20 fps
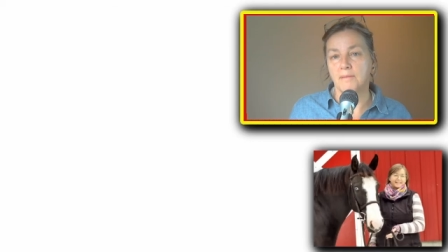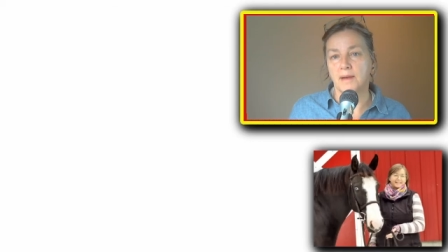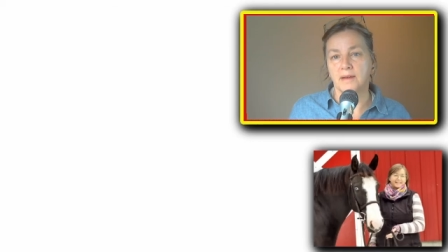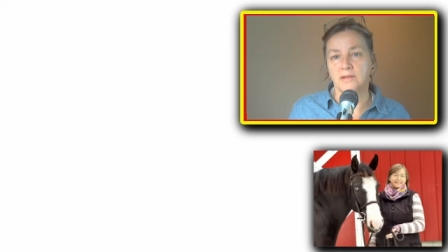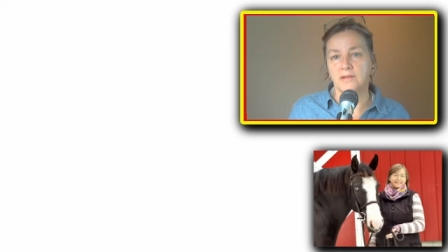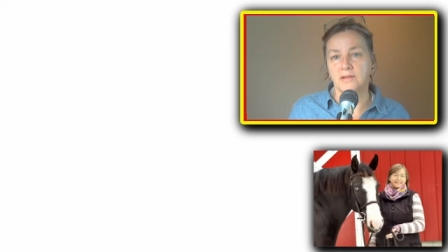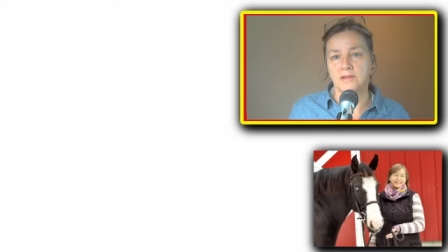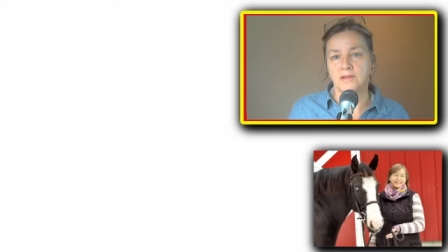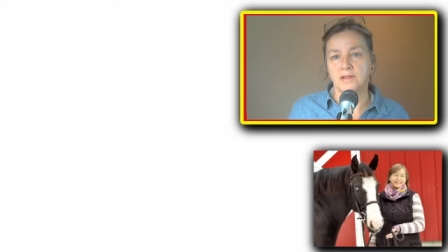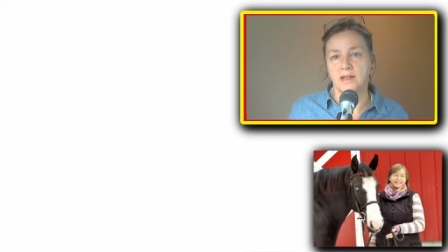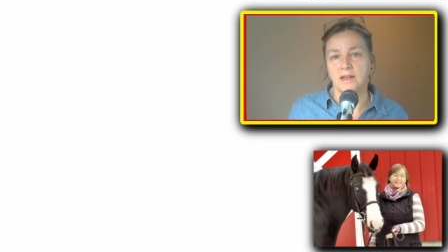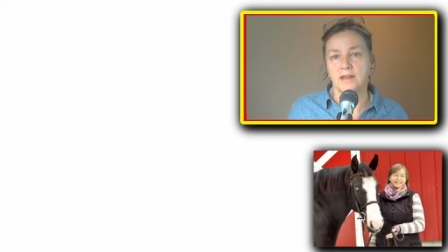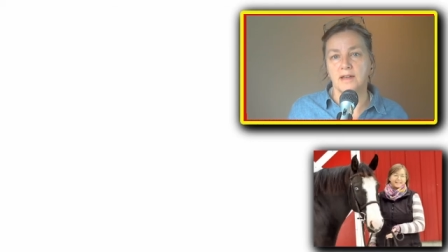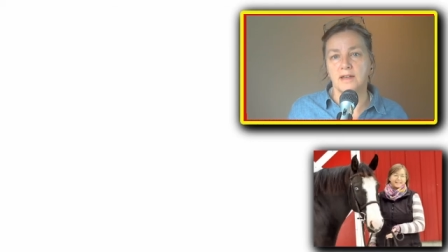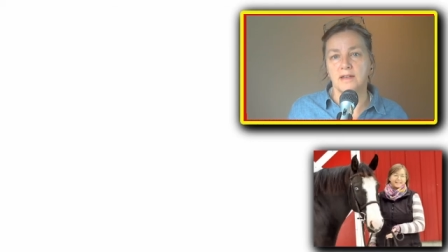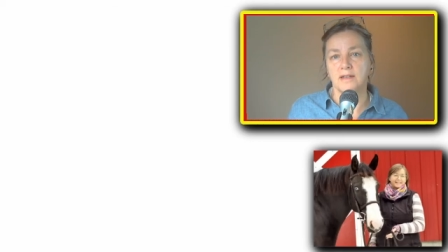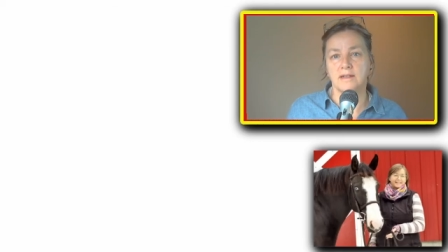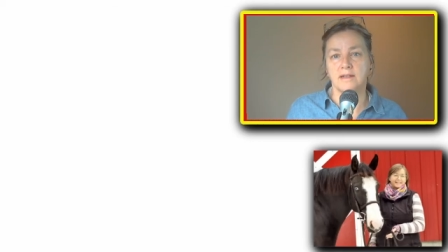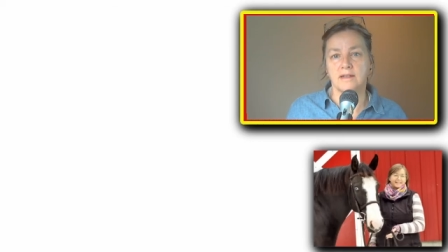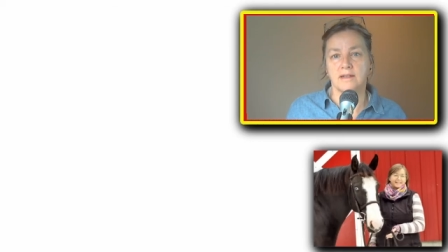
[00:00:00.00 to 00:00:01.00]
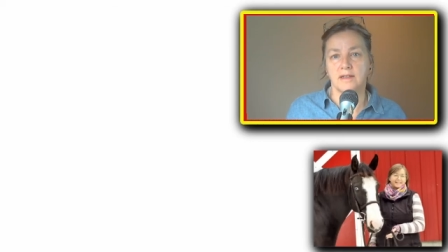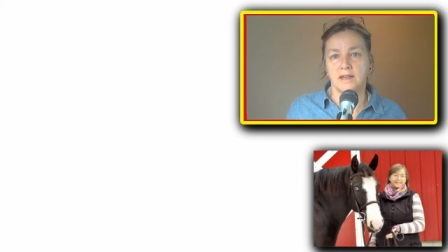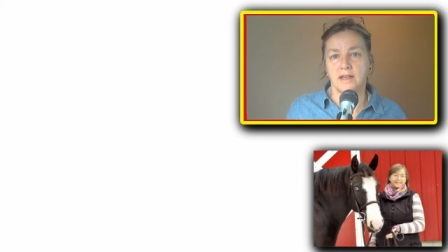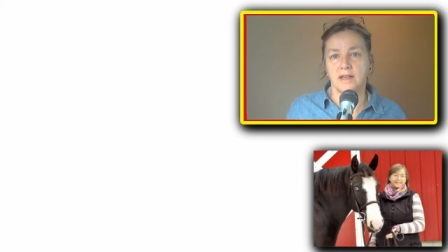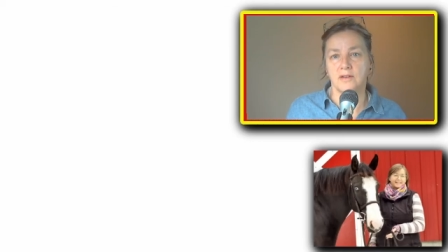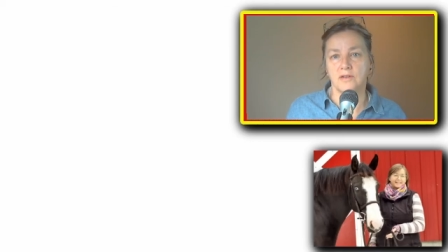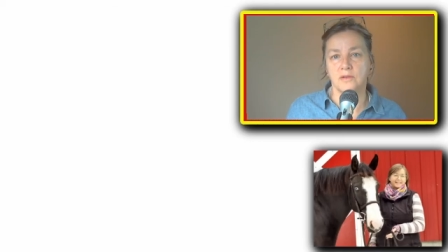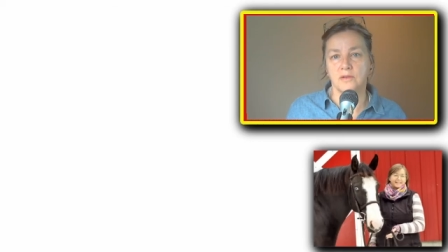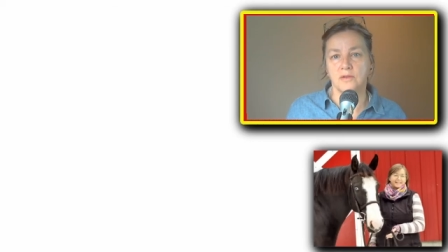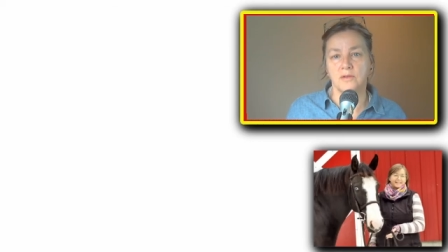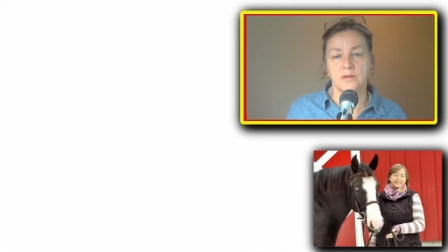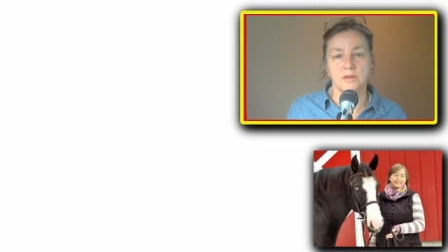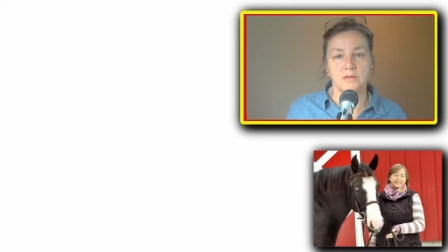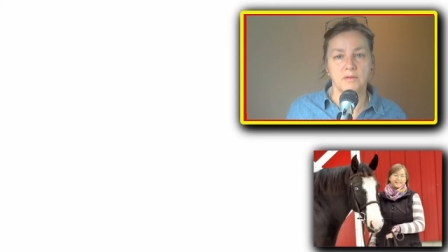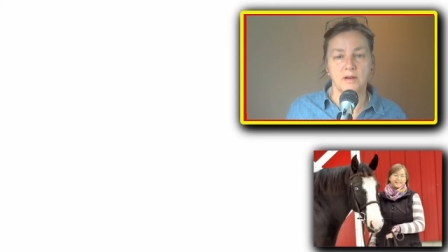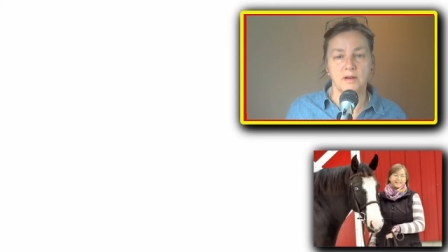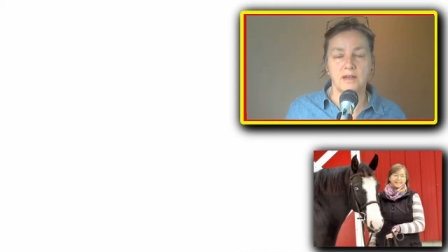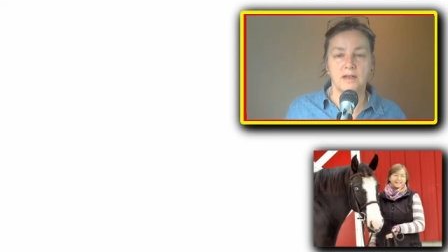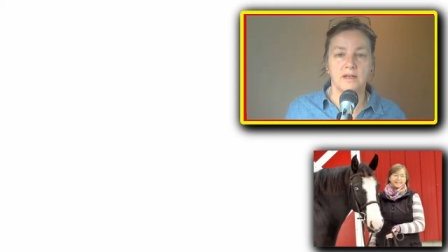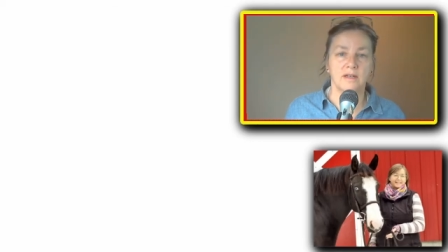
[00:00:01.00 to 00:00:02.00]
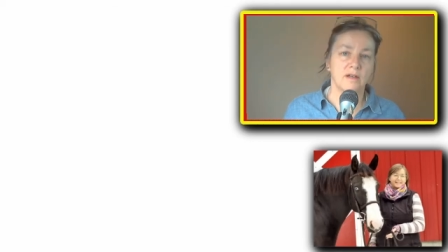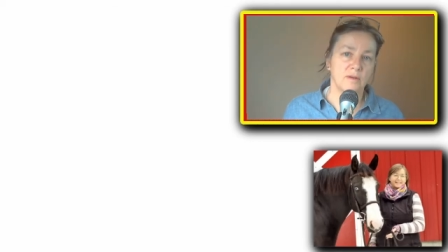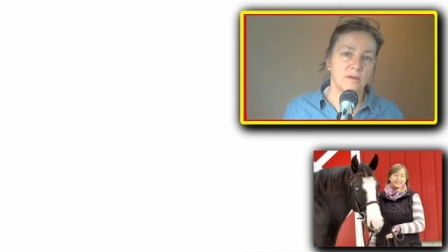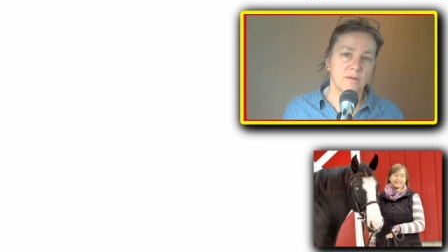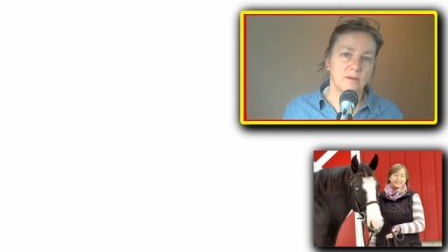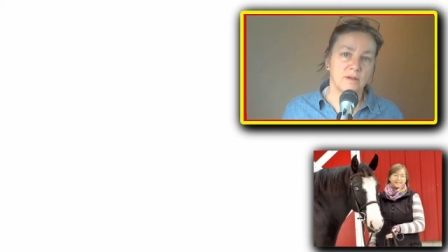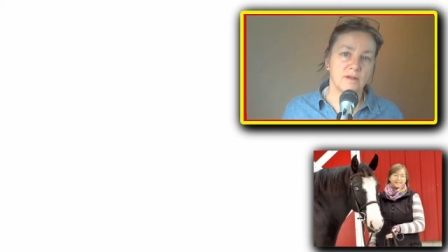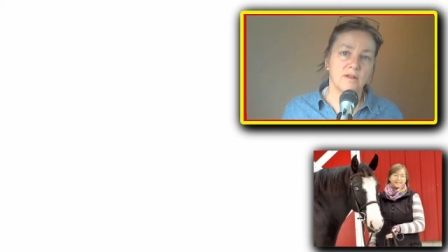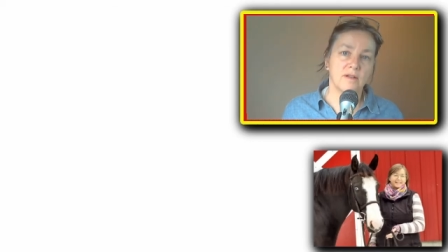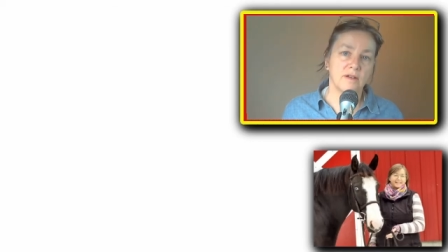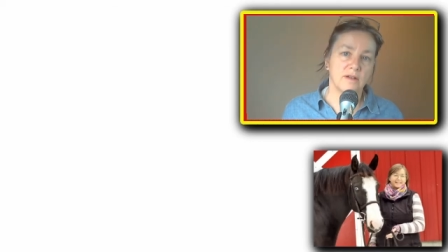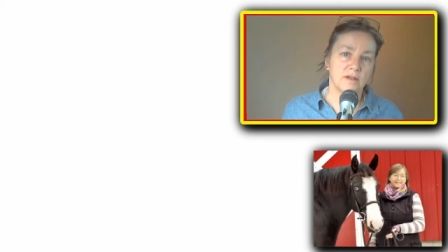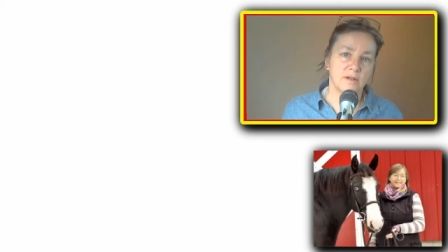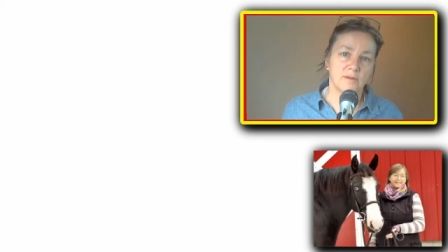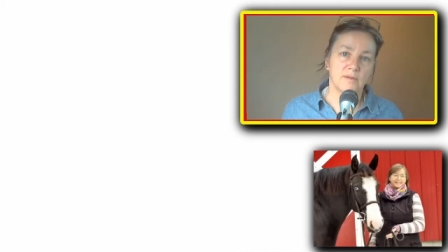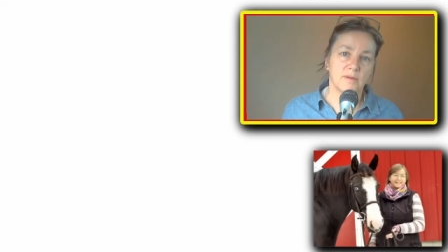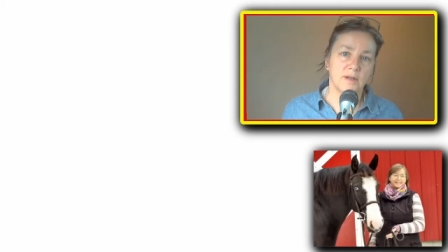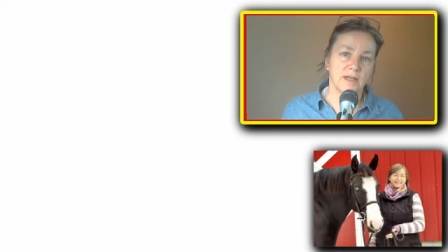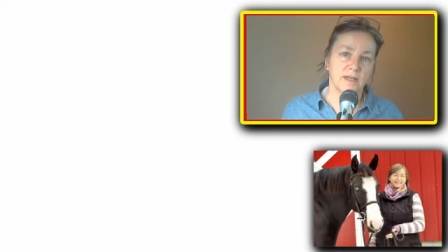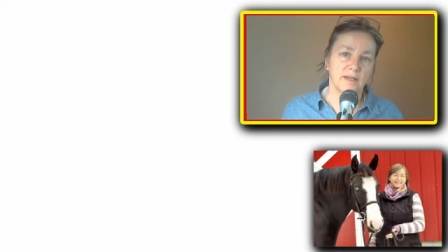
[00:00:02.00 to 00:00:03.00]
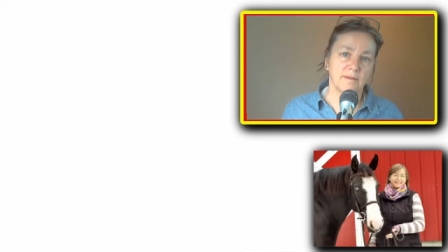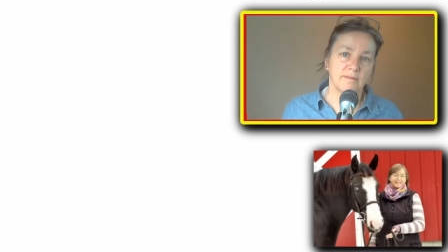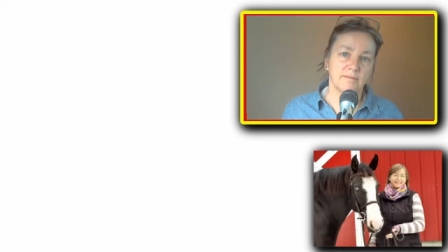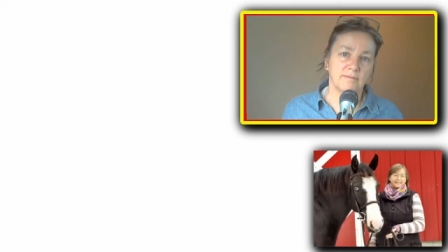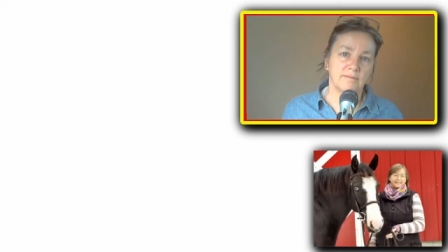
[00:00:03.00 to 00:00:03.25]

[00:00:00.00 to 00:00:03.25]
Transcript: up exercise to get your horse ready to go into the hunter ring?